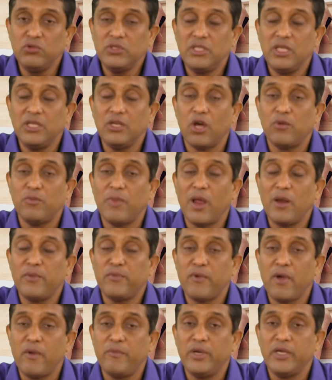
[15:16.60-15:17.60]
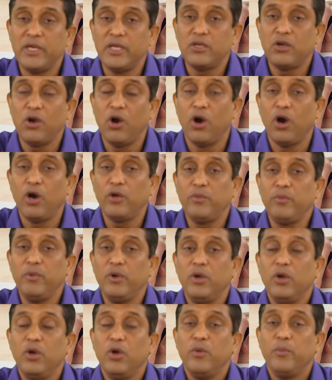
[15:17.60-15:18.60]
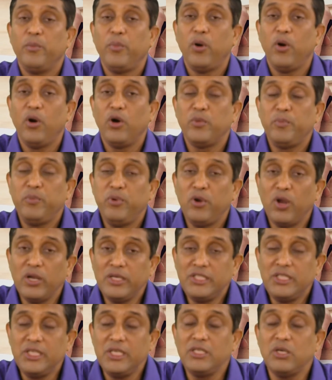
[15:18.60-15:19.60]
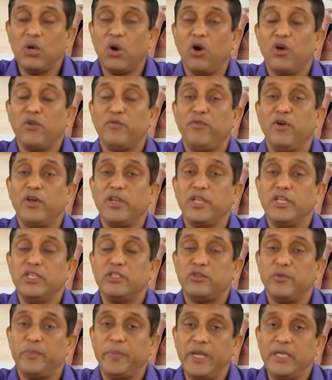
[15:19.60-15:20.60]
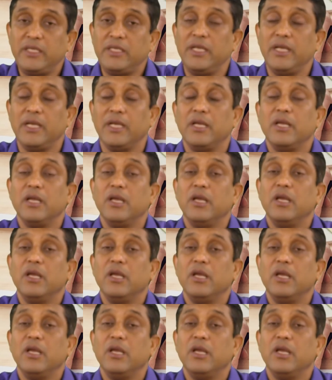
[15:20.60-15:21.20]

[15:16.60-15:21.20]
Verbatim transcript: the normal probability curve for plotting or for interpreting,